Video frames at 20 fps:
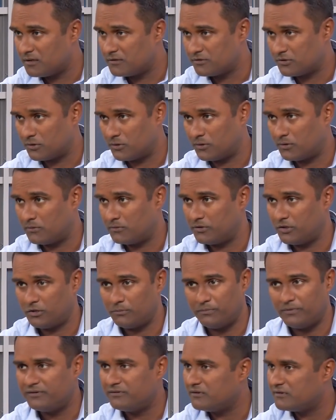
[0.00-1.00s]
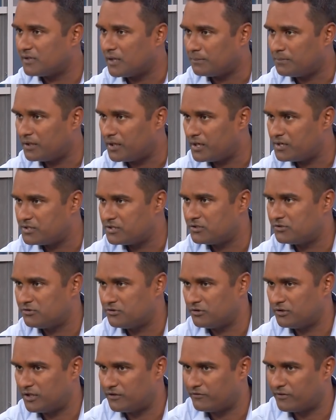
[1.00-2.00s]
so your business applications,
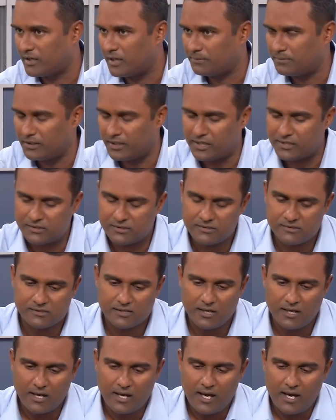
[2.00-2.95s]
your network applications.